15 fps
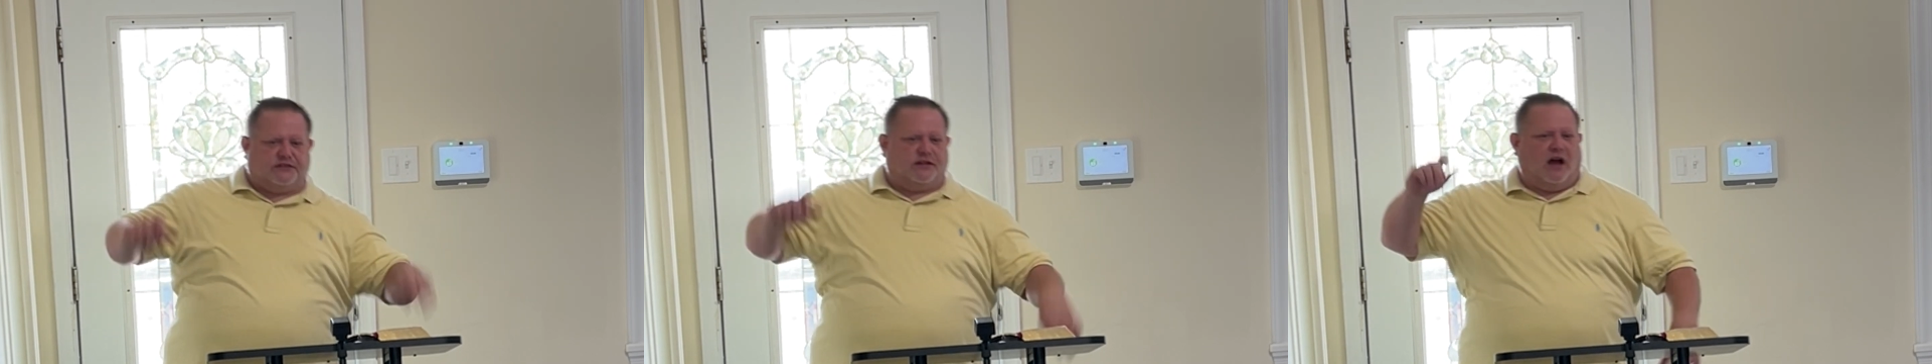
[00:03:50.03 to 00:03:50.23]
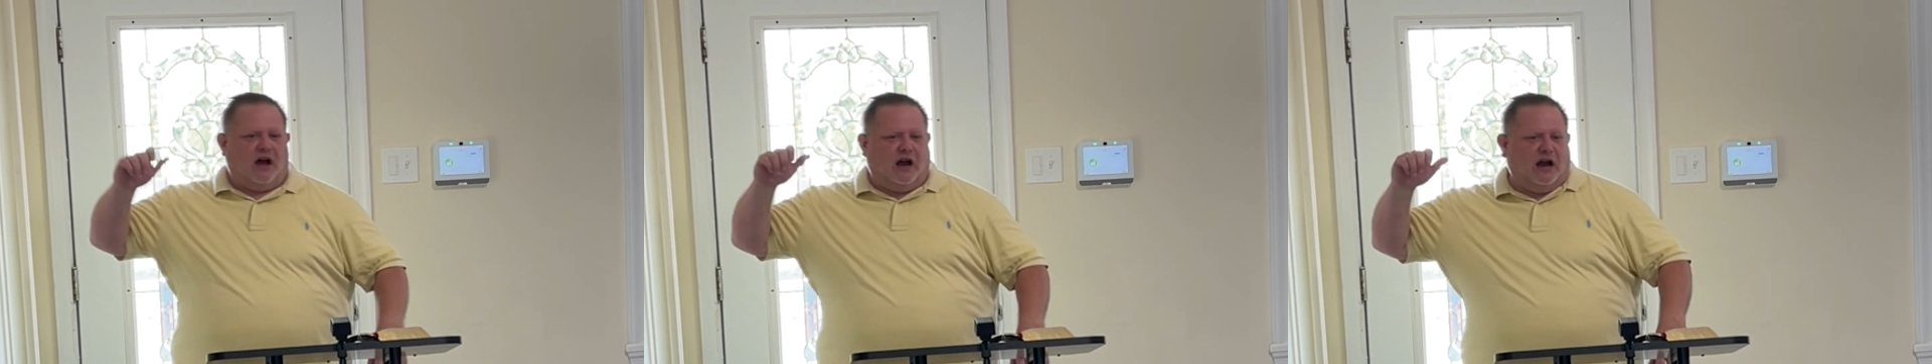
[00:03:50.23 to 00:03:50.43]

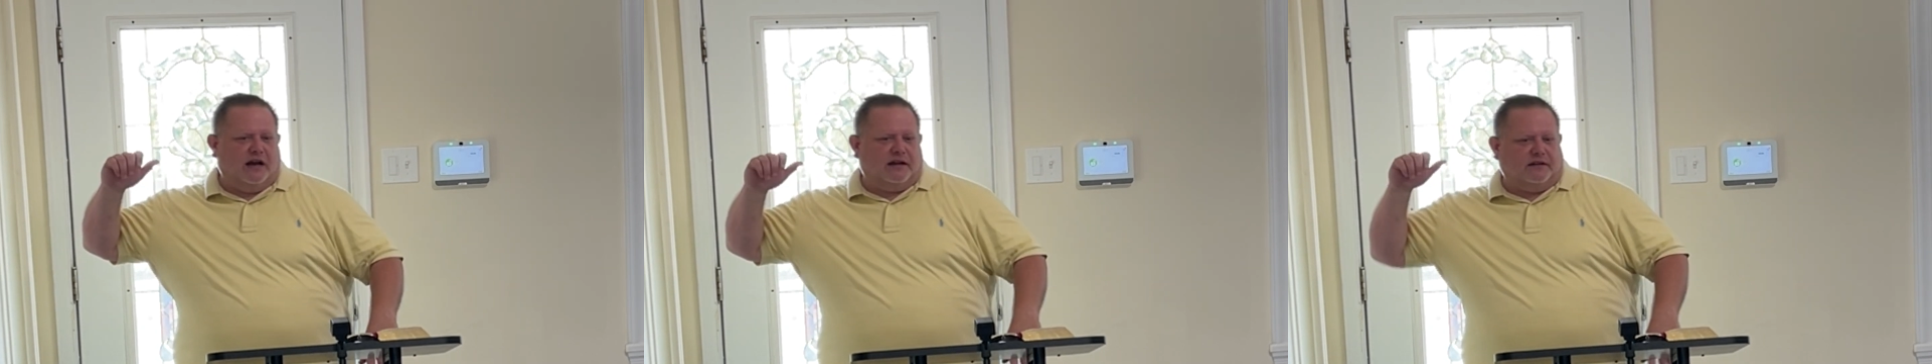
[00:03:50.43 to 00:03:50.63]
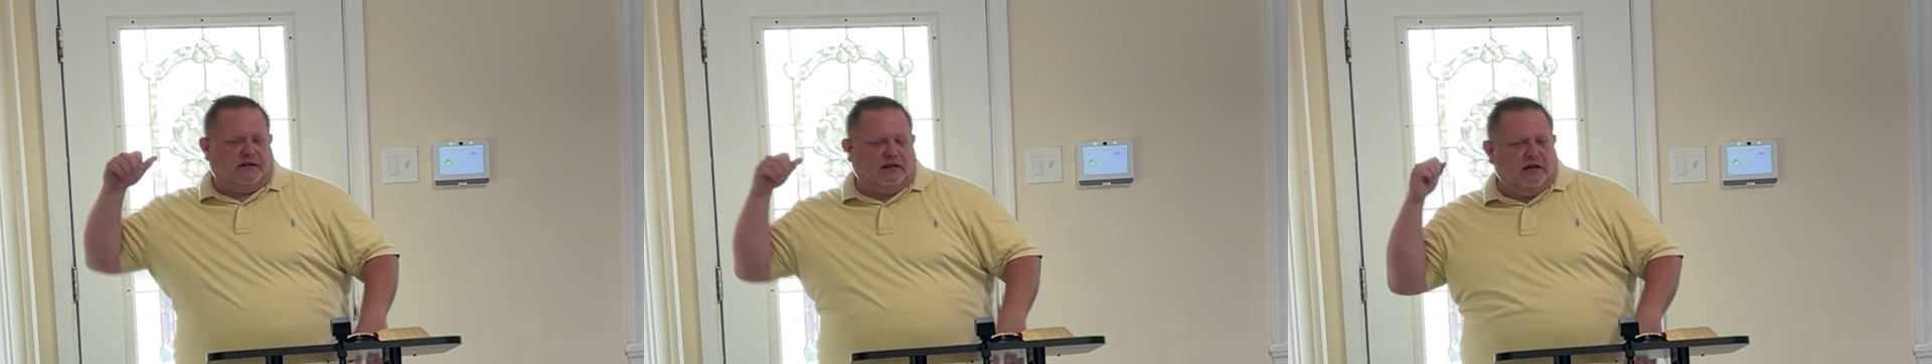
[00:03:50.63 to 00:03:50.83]
side
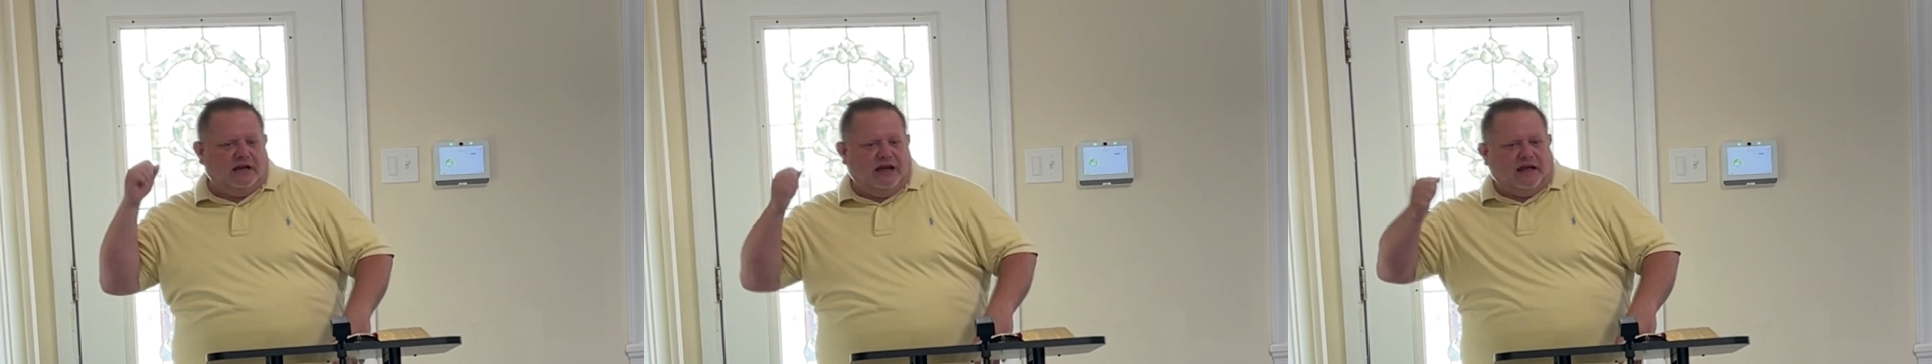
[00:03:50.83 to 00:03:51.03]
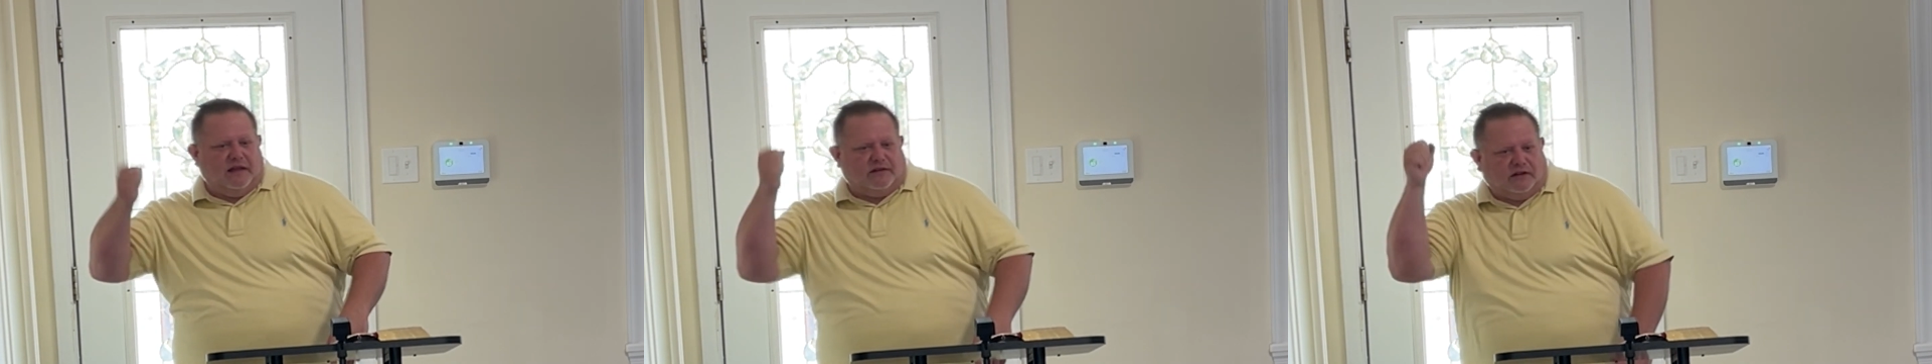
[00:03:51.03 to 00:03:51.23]

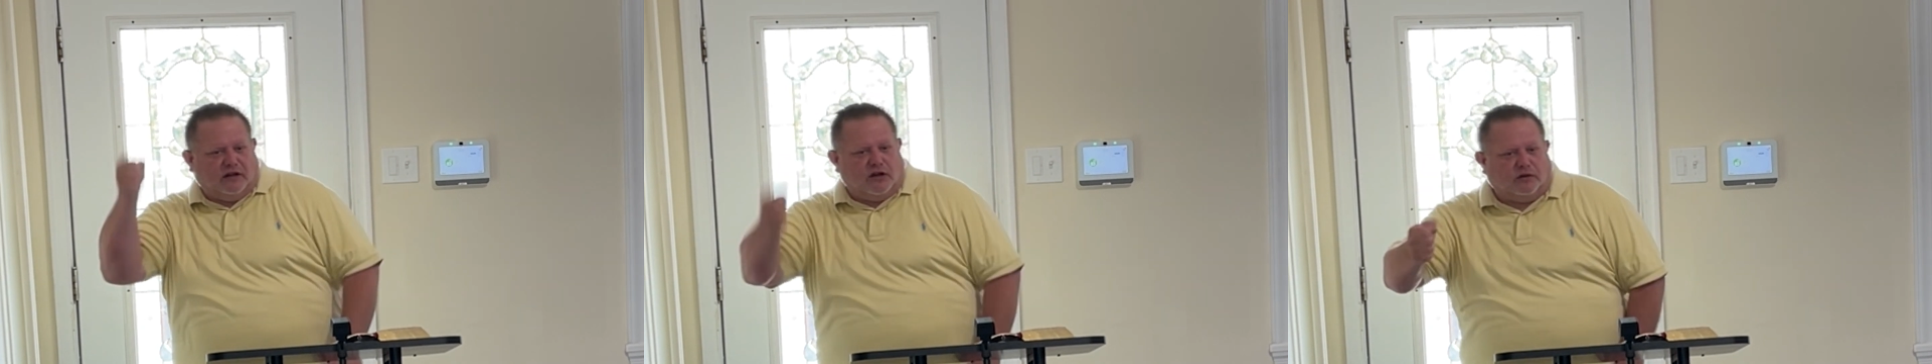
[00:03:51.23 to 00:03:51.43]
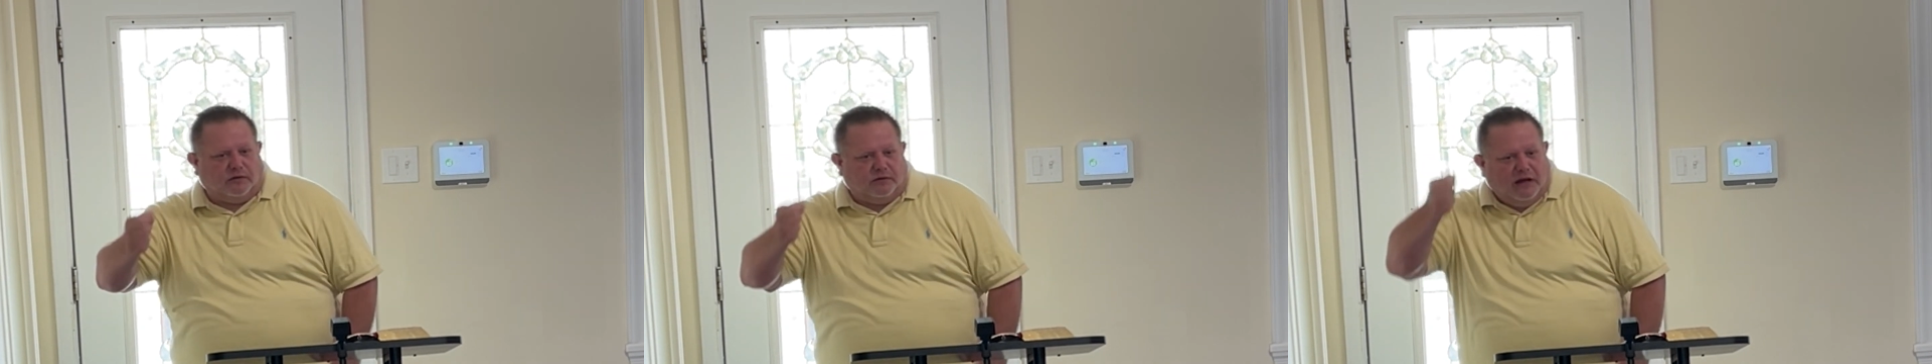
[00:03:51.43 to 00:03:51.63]
and the
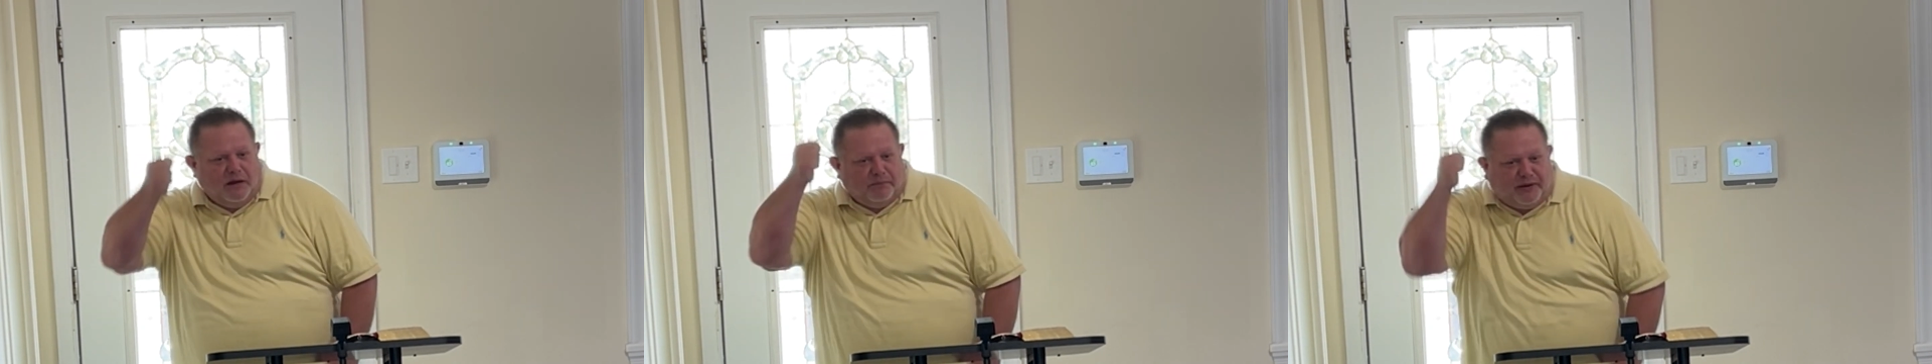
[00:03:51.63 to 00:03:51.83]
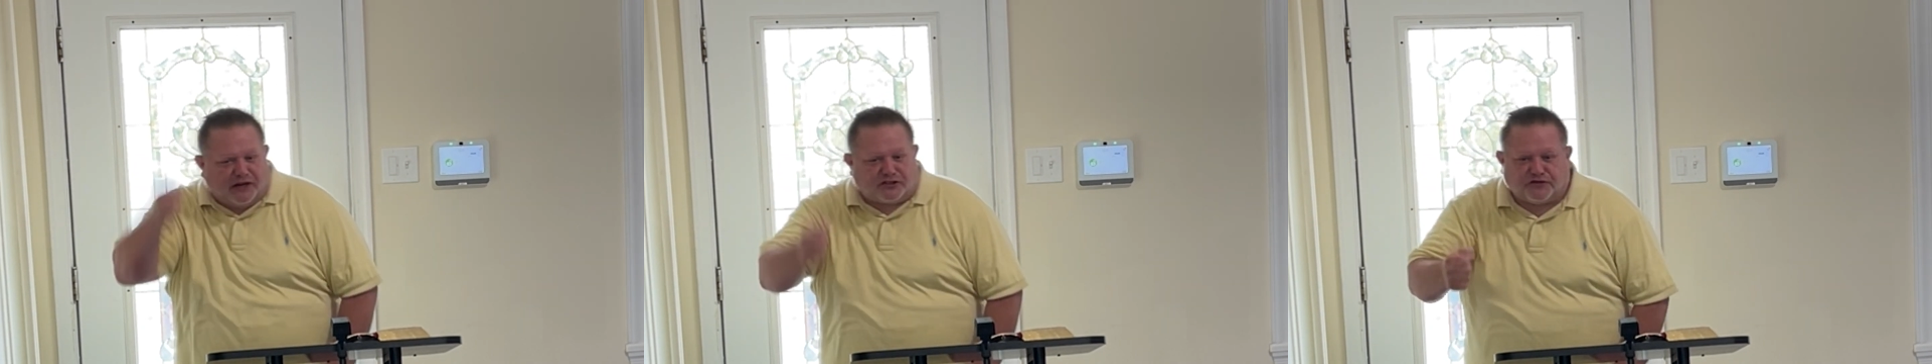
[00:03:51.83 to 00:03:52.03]
little
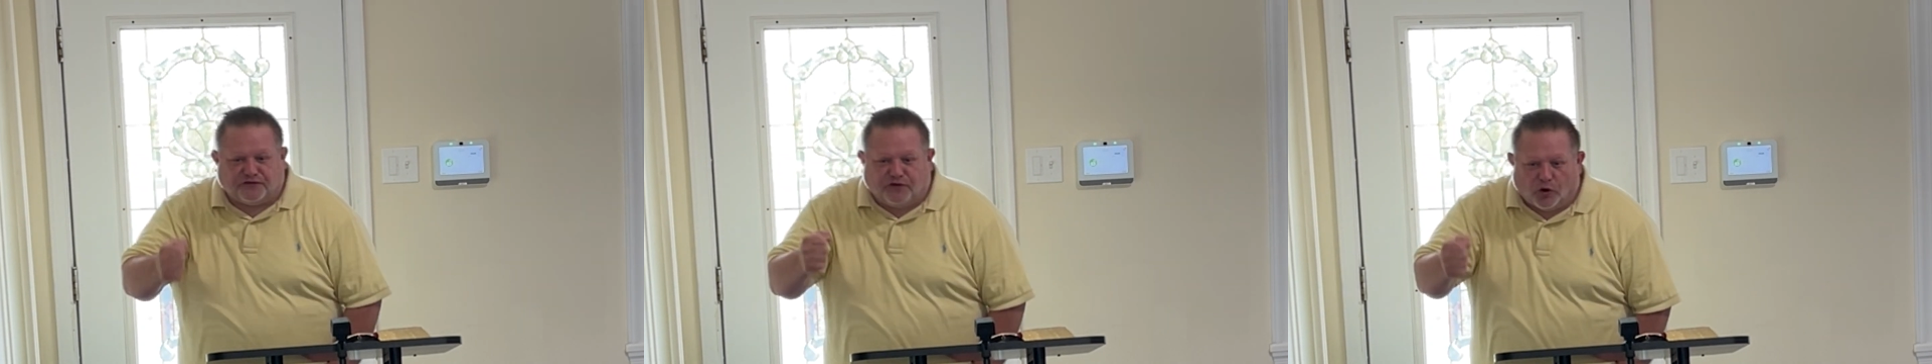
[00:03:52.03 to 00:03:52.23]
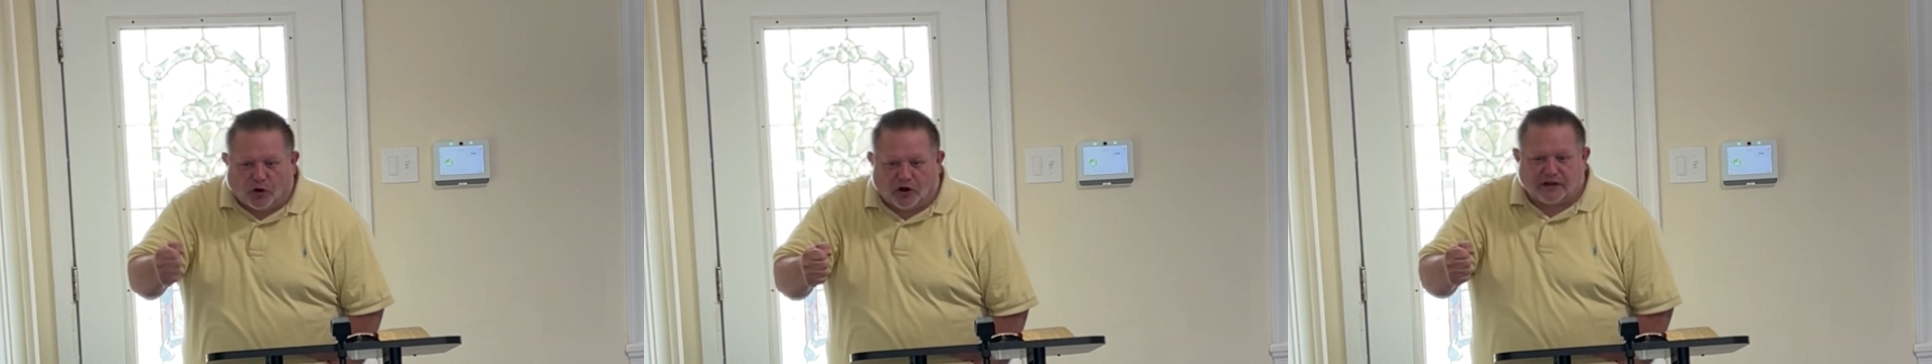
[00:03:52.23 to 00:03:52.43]

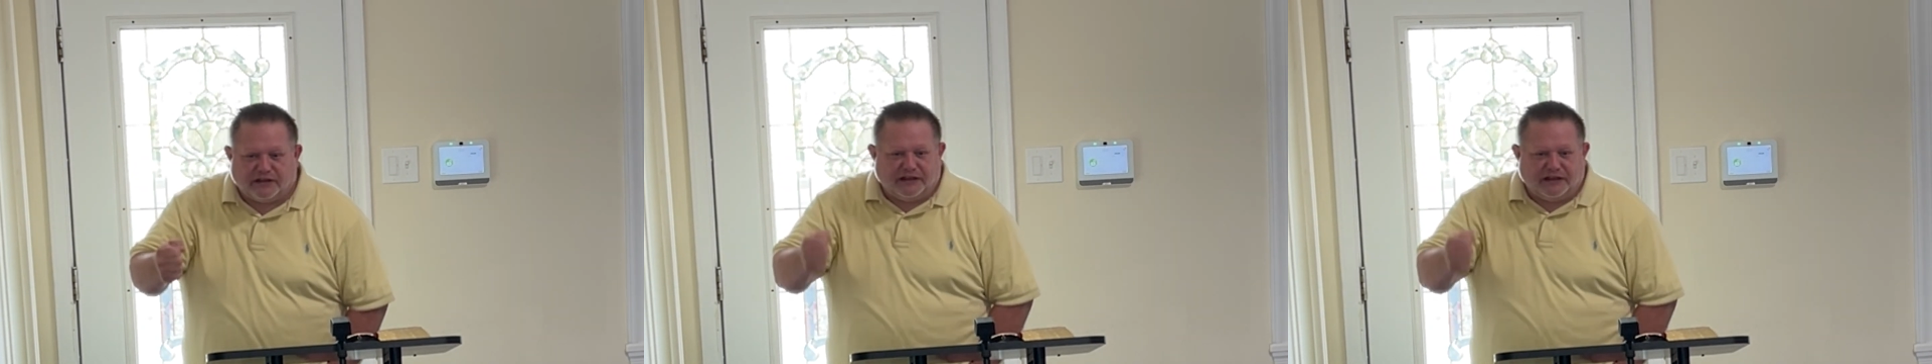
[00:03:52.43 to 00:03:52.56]
pitchfork,